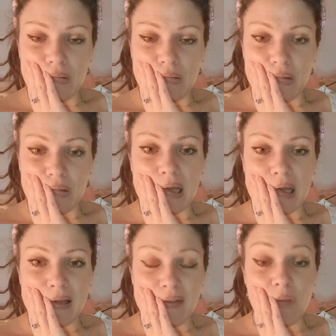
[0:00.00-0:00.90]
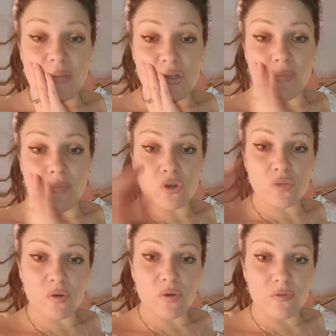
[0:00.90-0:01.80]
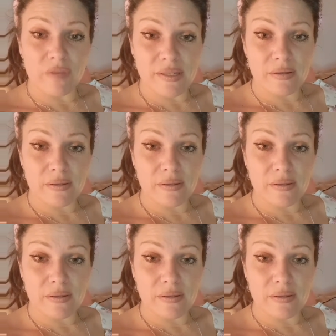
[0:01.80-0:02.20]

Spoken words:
Yeah, I've got to be doing more smoothies.